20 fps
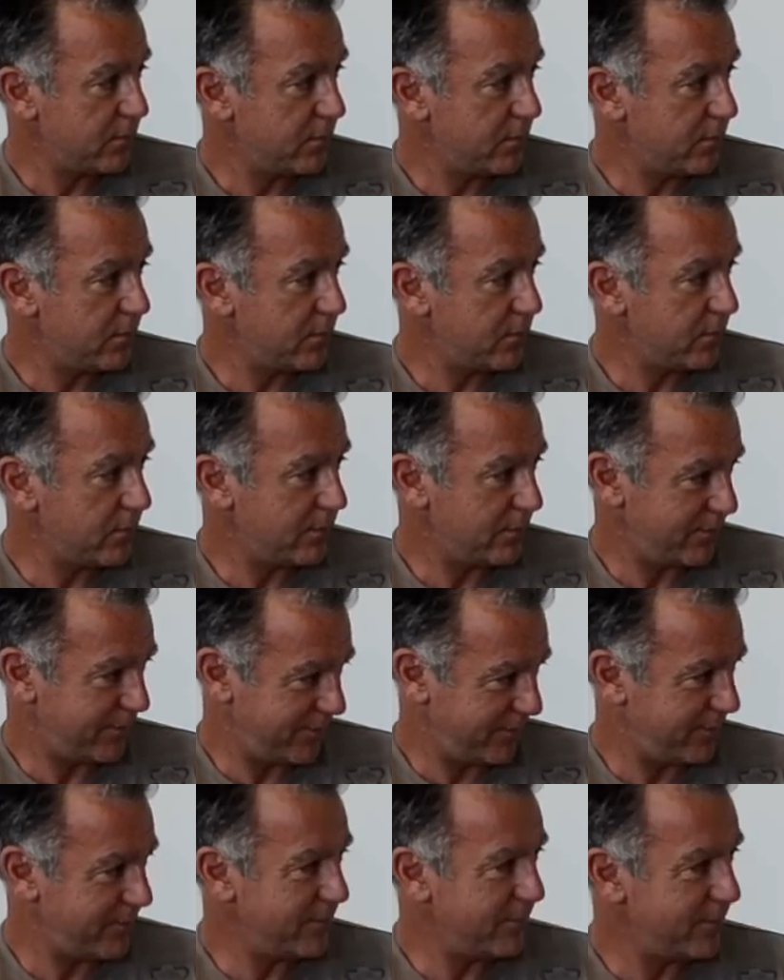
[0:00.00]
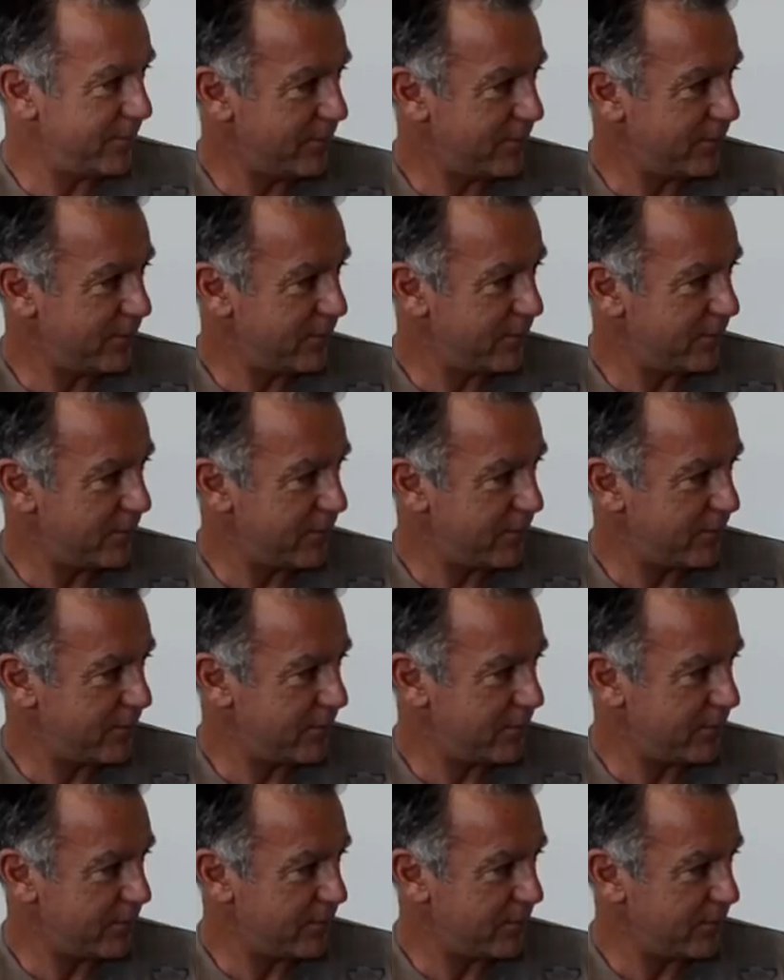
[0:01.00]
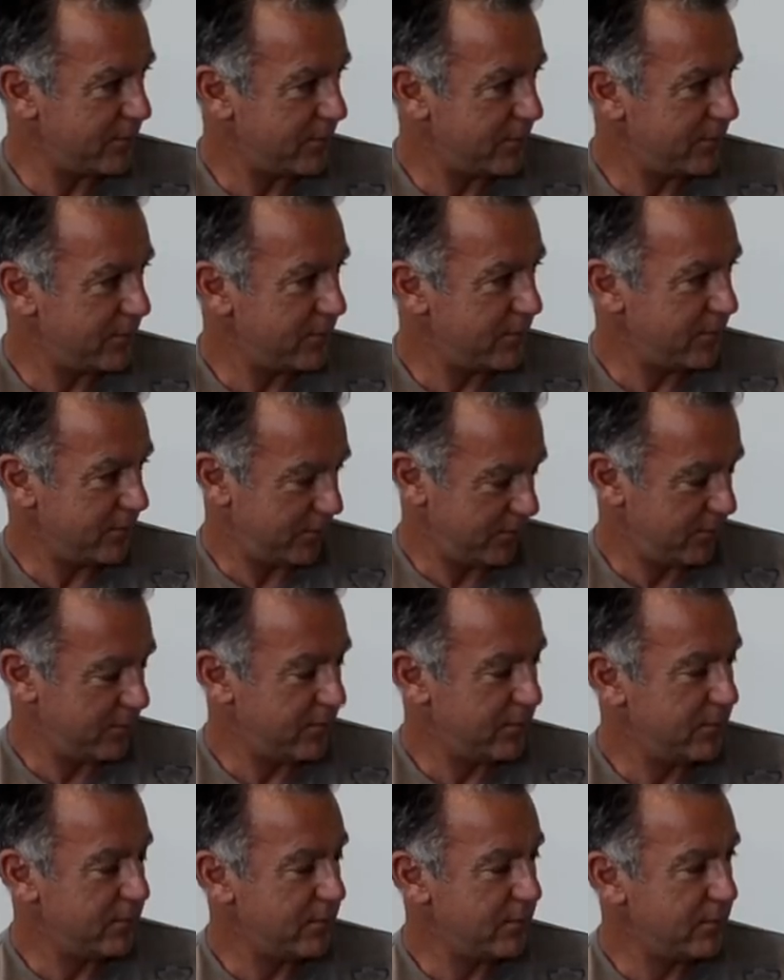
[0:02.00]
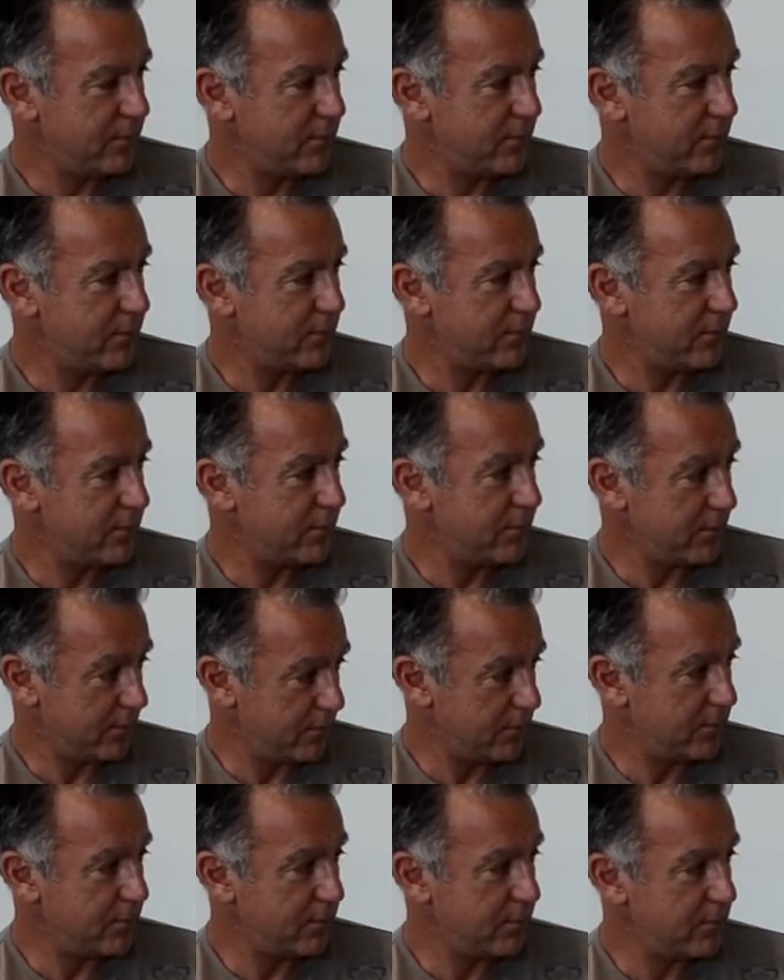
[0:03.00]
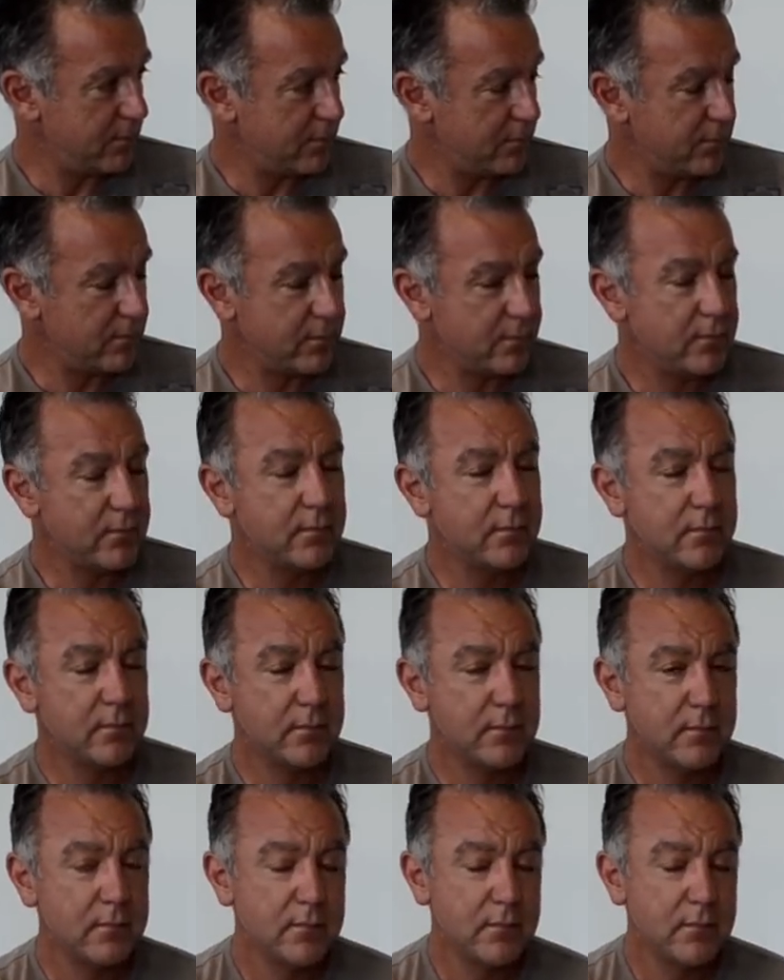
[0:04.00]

This person isn't speaking.